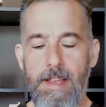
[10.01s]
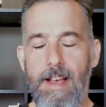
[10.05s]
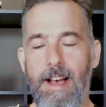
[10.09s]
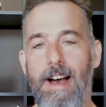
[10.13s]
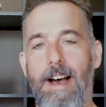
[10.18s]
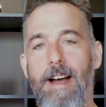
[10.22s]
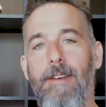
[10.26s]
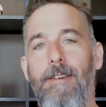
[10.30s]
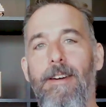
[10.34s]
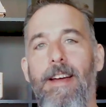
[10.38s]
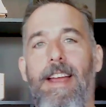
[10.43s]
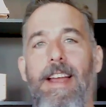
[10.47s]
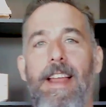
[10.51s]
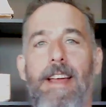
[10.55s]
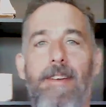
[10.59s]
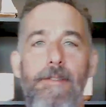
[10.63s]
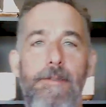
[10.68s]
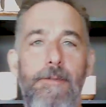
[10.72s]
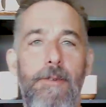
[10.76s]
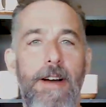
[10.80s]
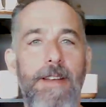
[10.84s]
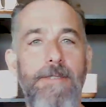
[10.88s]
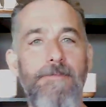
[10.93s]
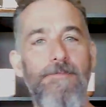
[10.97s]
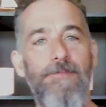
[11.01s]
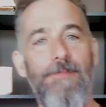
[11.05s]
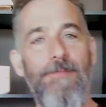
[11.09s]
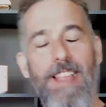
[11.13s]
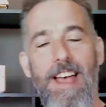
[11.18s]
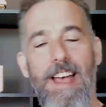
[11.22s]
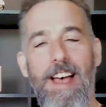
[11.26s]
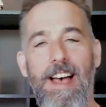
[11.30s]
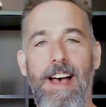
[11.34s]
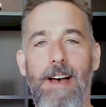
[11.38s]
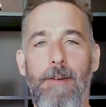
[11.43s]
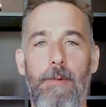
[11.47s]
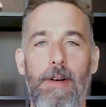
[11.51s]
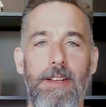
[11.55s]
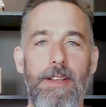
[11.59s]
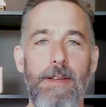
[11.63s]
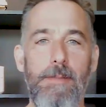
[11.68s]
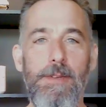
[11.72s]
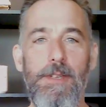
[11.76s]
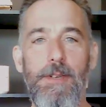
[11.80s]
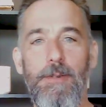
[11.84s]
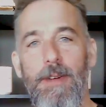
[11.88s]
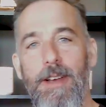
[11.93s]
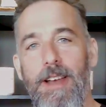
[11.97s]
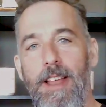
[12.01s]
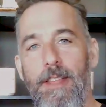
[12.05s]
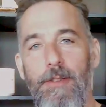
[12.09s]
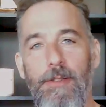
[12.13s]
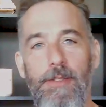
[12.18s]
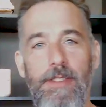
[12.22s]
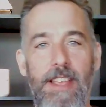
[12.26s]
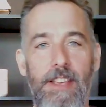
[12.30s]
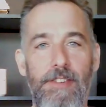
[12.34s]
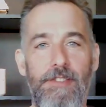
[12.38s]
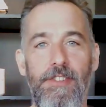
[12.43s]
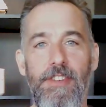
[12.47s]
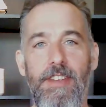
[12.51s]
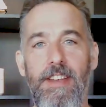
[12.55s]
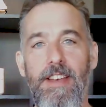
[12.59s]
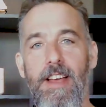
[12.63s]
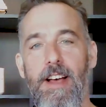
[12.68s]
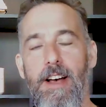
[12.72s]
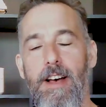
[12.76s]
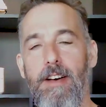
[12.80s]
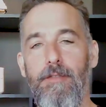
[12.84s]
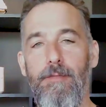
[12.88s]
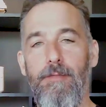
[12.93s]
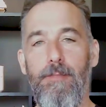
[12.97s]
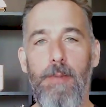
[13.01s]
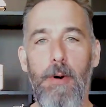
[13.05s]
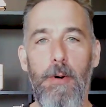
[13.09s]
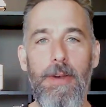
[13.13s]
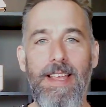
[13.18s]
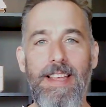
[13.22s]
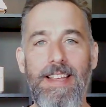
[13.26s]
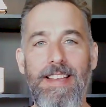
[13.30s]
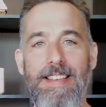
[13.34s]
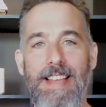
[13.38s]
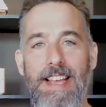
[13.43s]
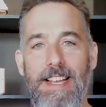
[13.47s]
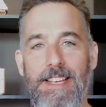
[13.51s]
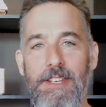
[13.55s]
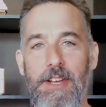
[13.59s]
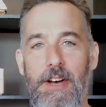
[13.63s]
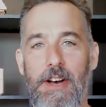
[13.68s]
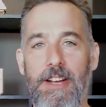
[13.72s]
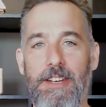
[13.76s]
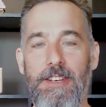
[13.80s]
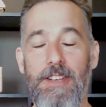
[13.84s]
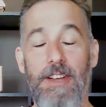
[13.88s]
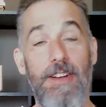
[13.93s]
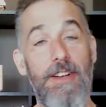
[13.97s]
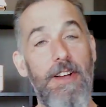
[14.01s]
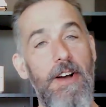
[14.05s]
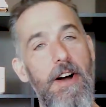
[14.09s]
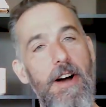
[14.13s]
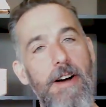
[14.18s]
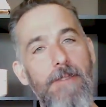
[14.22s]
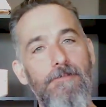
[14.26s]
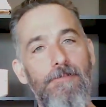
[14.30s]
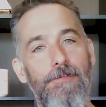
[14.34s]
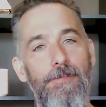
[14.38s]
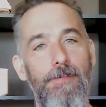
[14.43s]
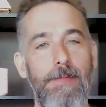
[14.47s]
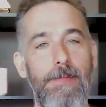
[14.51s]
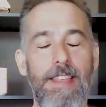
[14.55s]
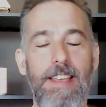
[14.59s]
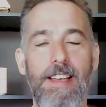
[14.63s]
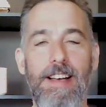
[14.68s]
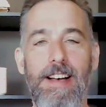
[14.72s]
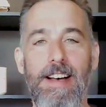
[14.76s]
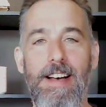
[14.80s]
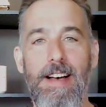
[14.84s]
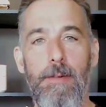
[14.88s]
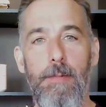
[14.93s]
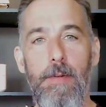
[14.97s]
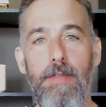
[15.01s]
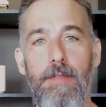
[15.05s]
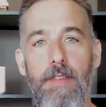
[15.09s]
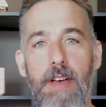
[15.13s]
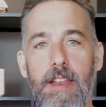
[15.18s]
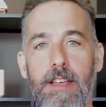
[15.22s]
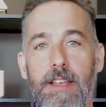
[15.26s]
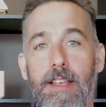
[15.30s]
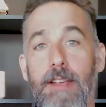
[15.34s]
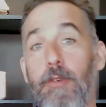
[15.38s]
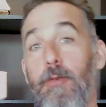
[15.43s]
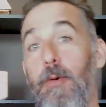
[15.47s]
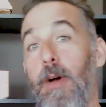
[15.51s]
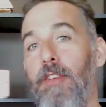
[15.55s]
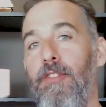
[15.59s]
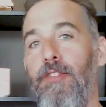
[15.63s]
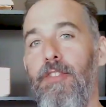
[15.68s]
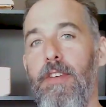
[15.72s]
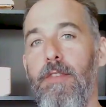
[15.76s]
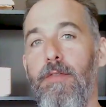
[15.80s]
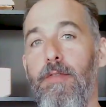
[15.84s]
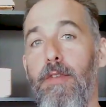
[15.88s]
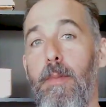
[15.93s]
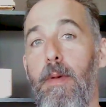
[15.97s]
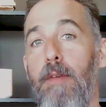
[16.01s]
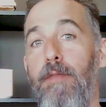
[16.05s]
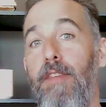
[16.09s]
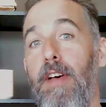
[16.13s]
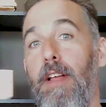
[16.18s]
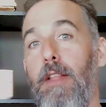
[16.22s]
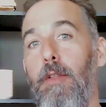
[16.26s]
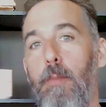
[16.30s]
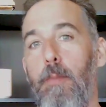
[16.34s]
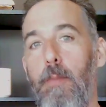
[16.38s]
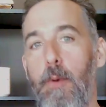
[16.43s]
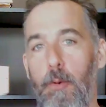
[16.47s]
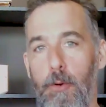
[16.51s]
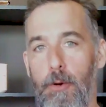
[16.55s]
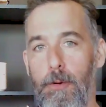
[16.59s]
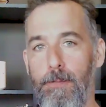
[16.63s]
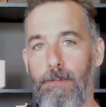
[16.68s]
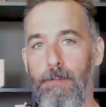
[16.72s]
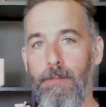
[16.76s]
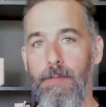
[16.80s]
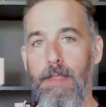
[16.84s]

All right, everyone. Uh, welcome to another session of boating tech talk dot com. Uh, we've got a question from a fellow boater.